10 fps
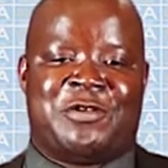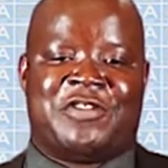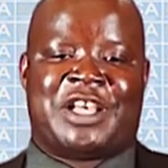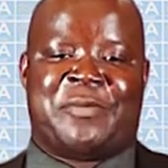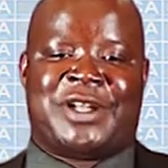of the
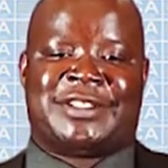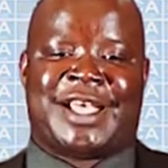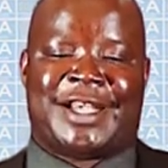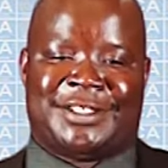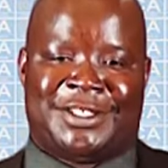Companies
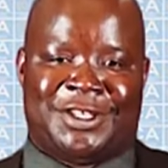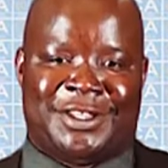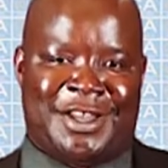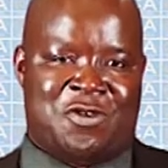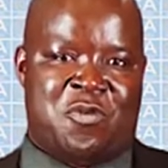Act.
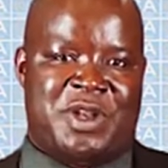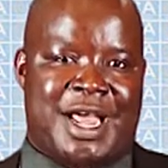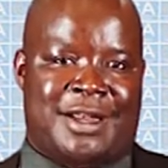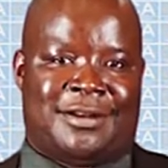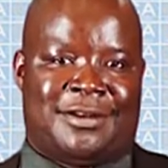Then you'll be done.